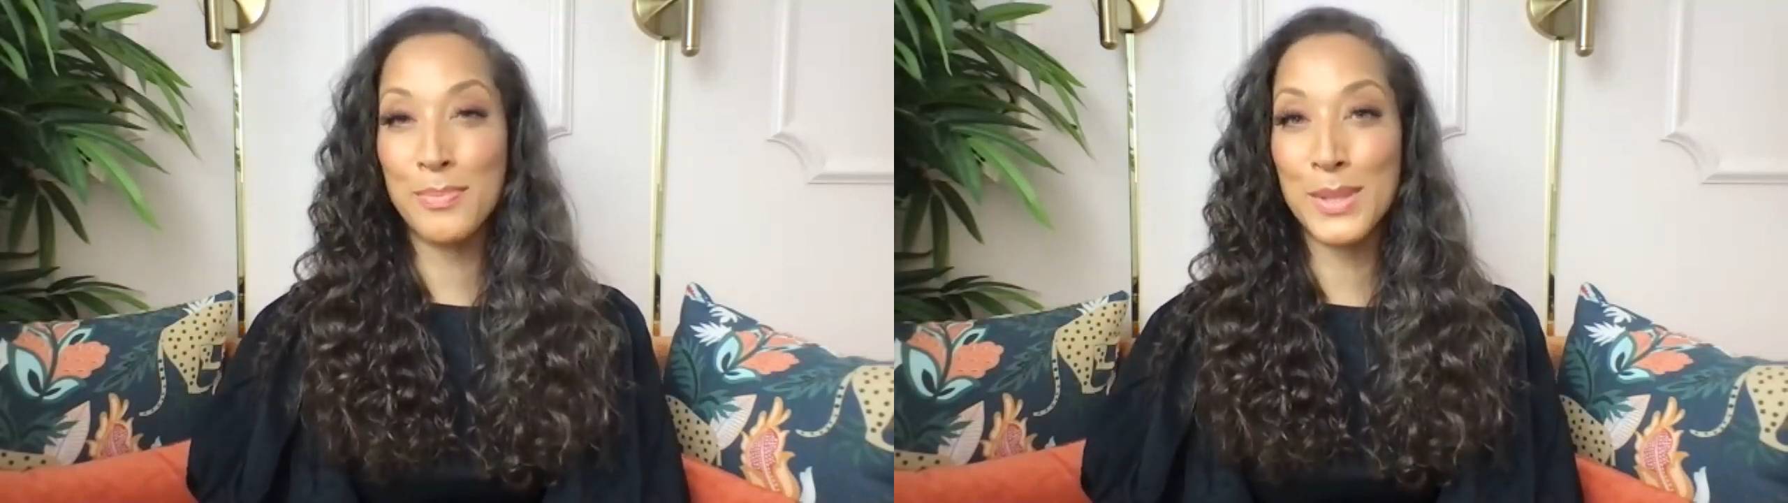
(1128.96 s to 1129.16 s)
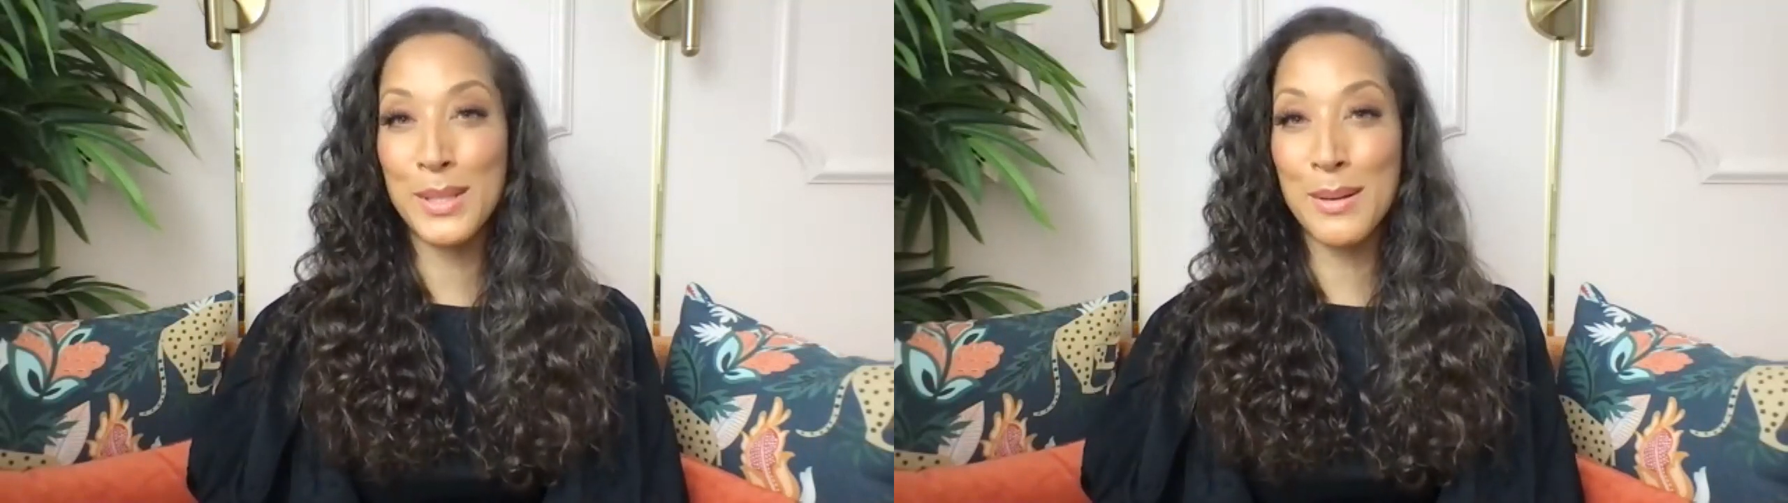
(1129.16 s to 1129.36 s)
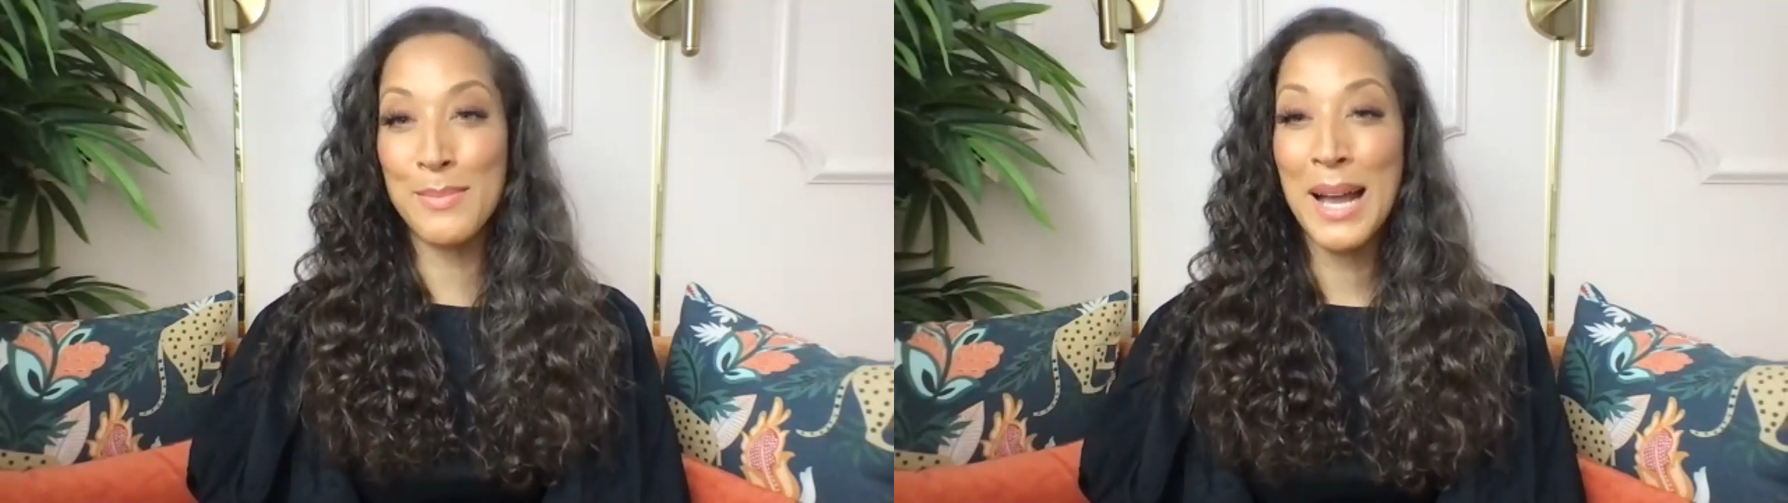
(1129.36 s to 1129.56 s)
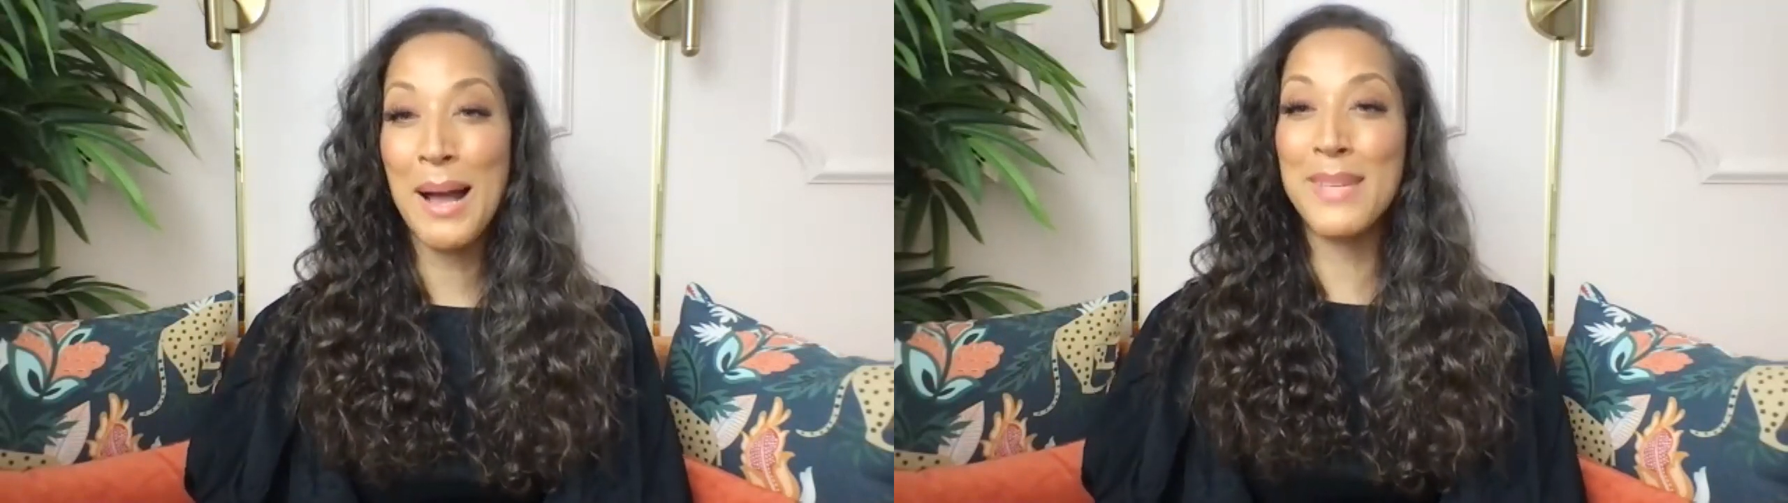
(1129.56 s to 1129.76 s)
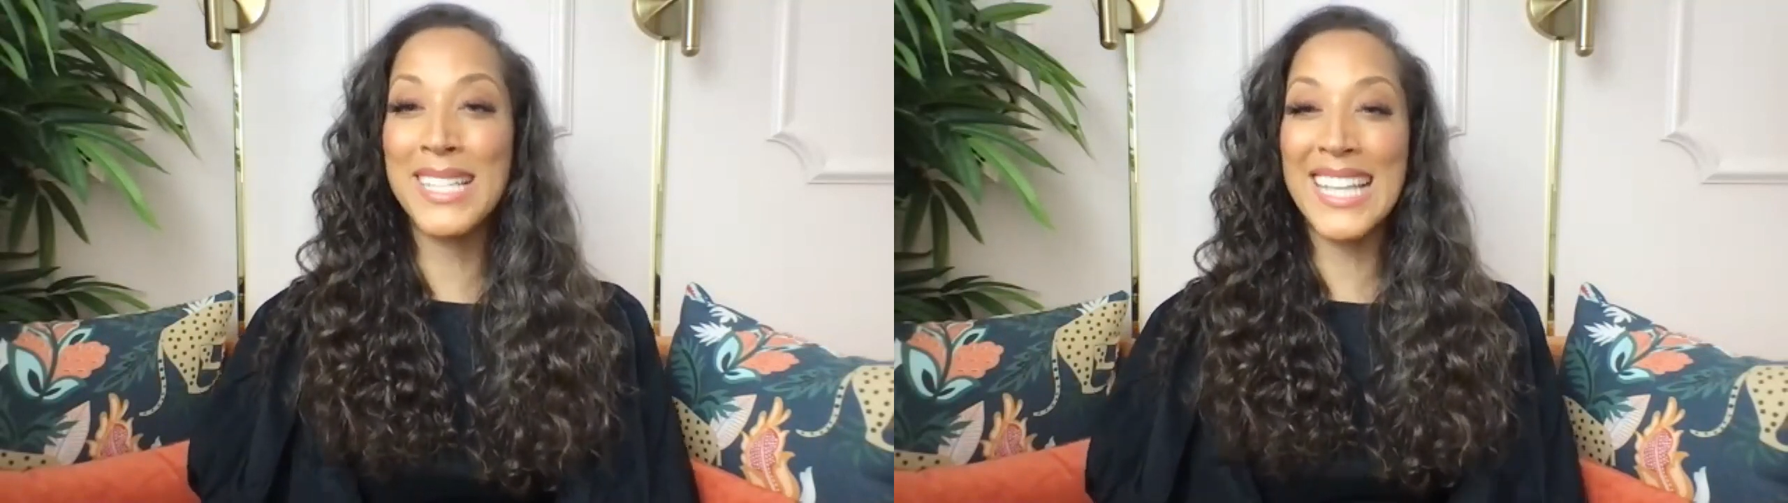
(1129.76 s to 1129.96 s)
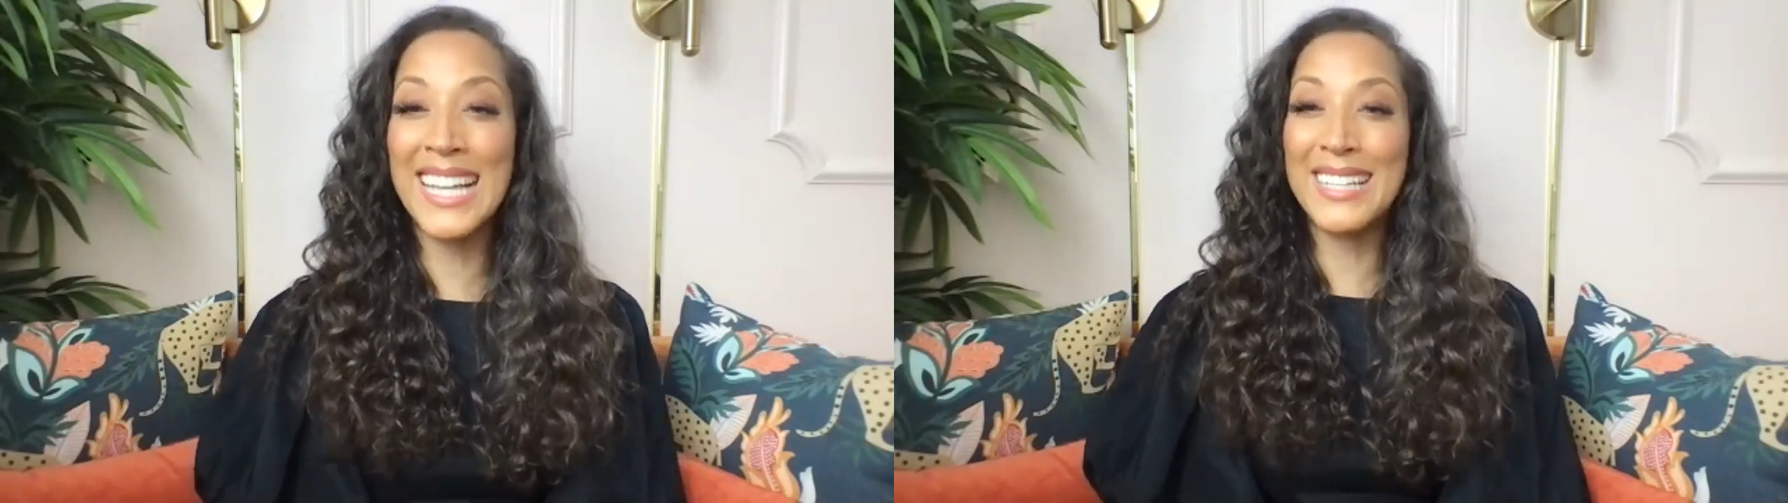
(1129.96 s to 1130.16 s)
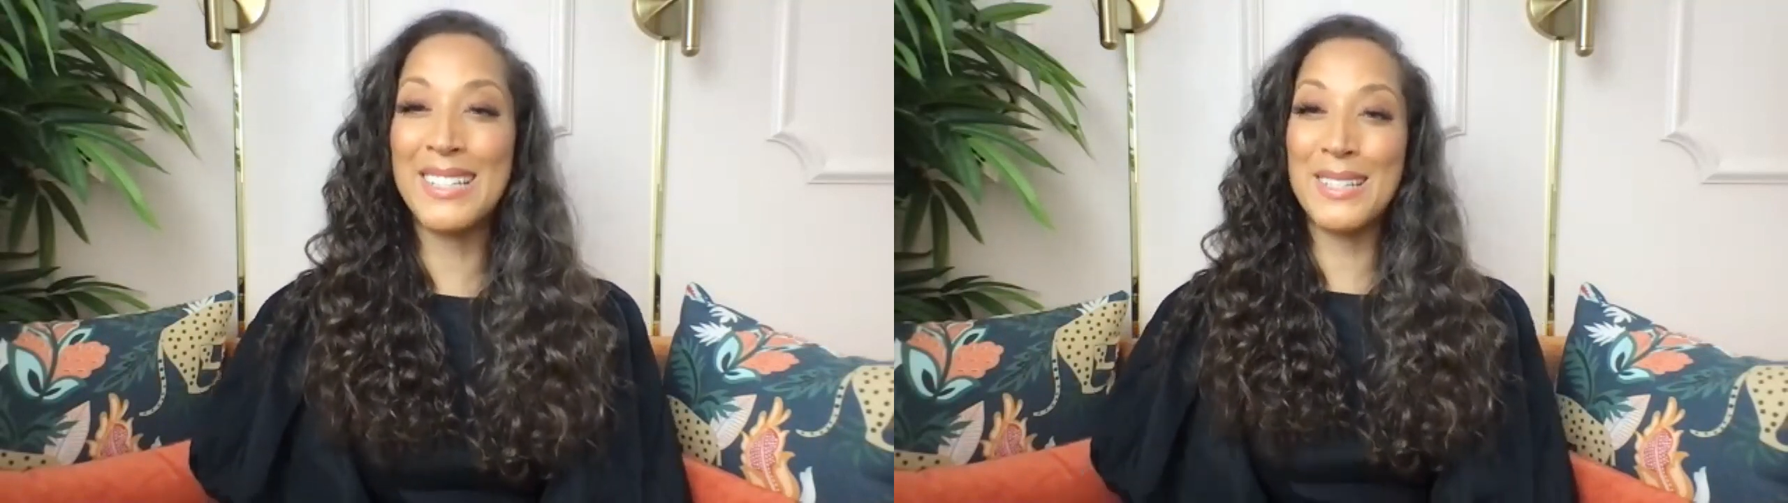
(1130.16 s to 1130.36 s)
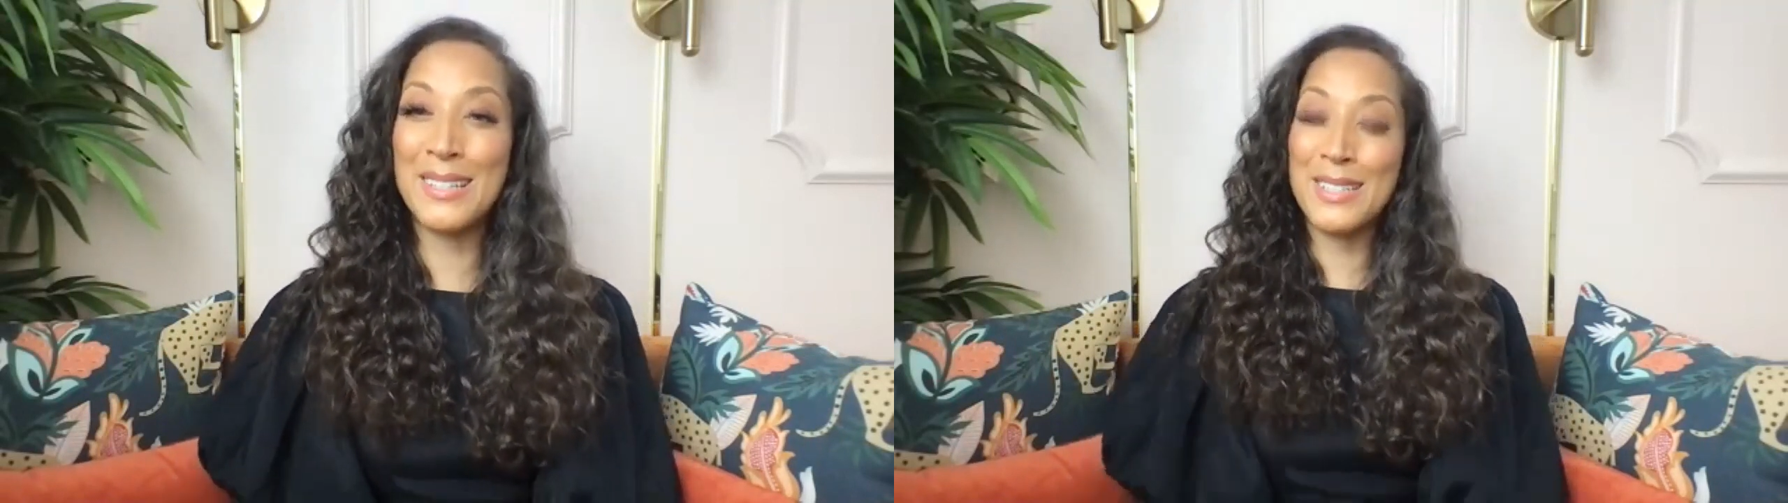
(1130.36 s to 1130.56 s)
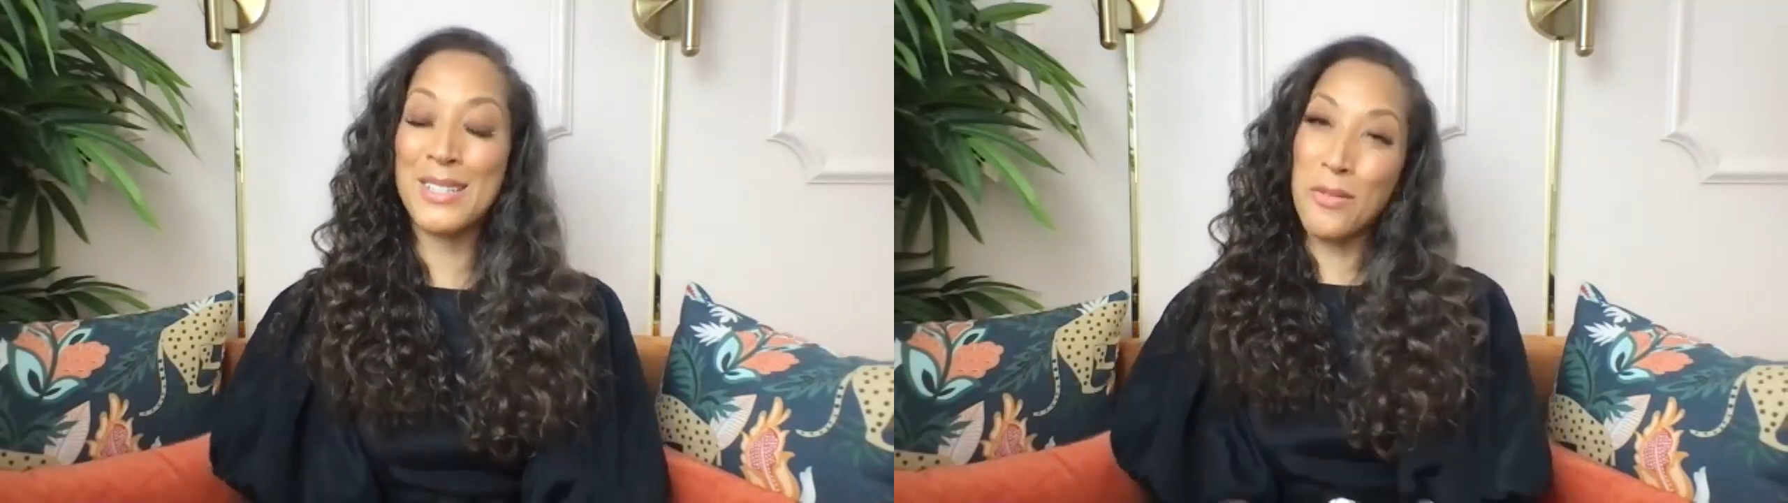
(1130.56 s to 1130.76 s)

so i'm excited to show